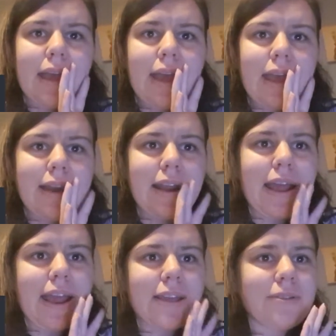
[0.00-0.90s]
and
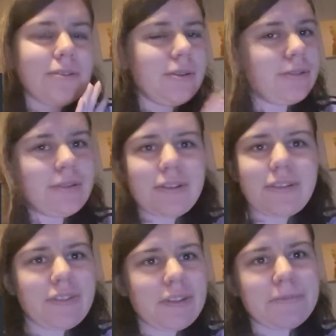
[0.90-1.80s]
I could
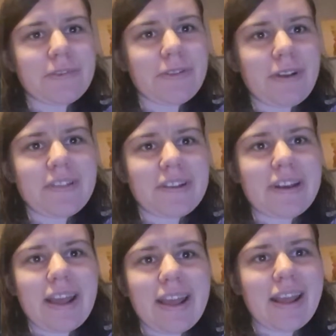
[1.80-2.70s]
not sleep for the rest of the
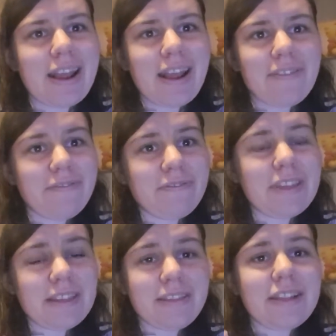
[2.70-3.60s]
night.
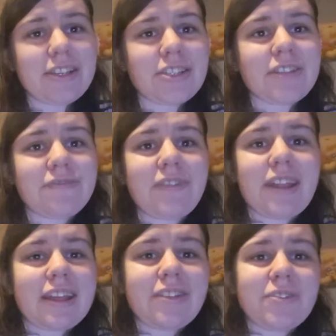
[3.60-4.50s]
It literally felt
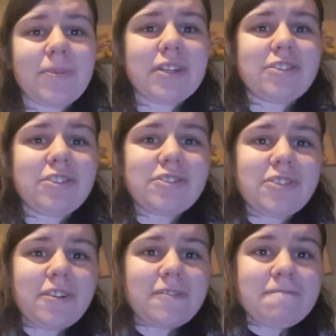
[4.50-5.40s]
like someone had just
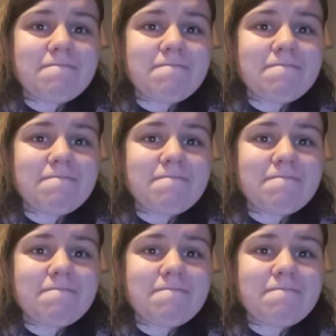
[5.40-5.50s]
gone